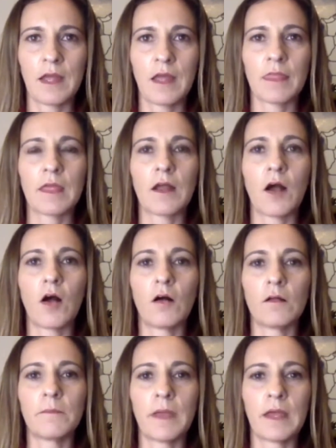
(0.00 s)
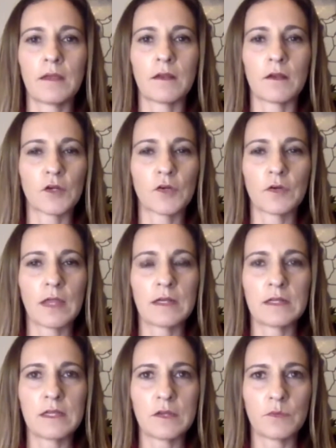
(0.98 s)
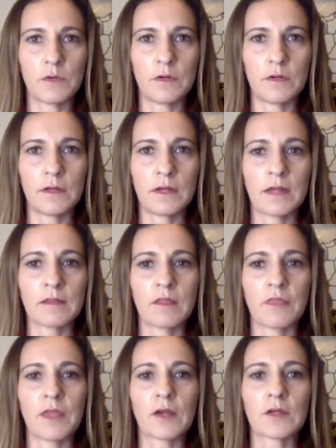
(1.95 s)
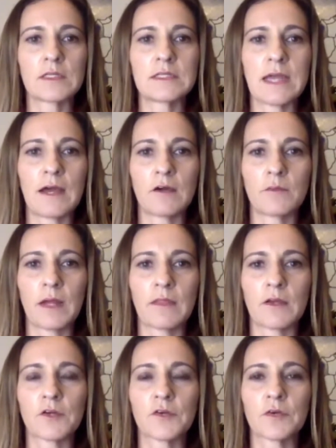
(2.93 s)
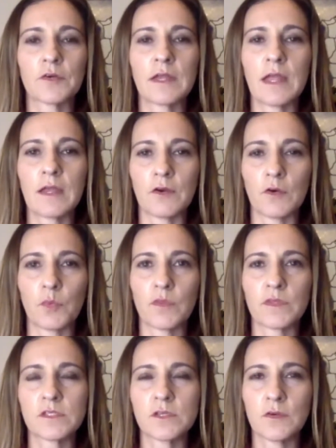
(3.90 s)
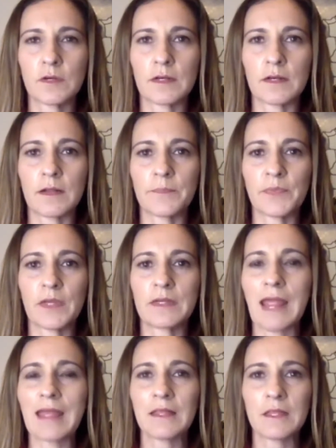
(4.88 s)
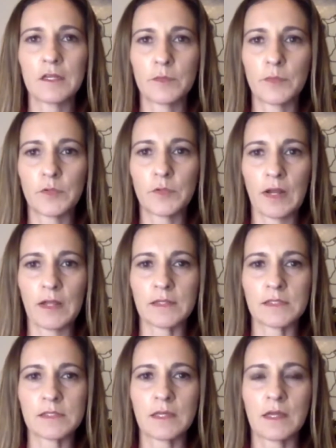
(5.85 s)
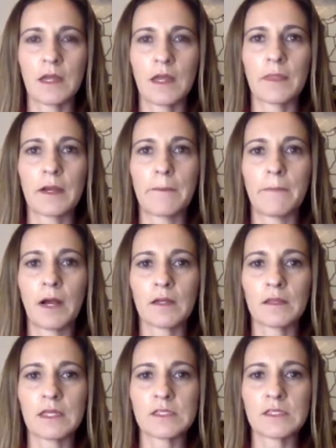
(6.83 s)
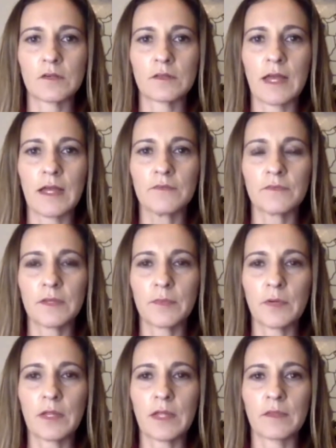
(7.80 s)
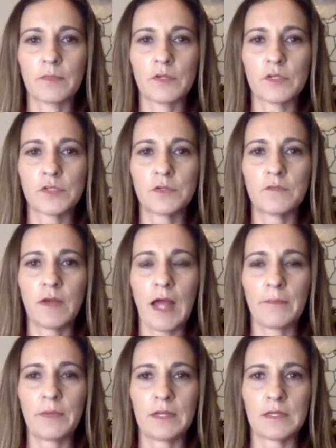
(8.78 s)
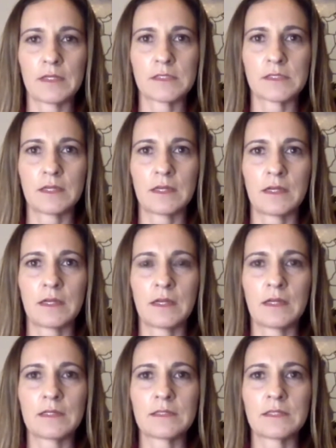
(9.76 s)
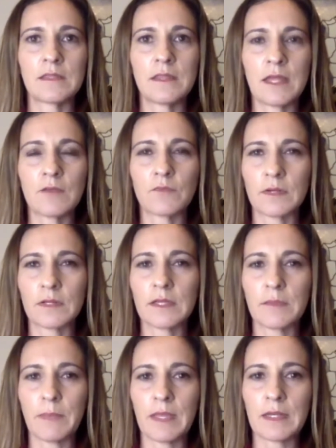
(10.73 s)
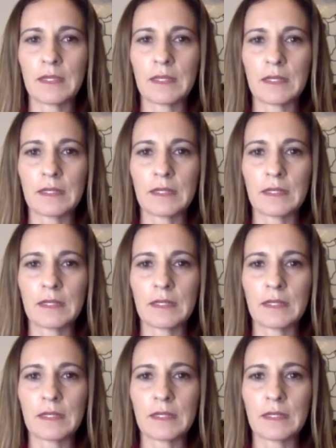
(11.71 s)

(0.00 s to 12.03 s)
that all men are created equal, that they're endowed by their creator with certain unalienable rights, that among these are life, liberty, and the pursuit of happiness." Did they really mean it?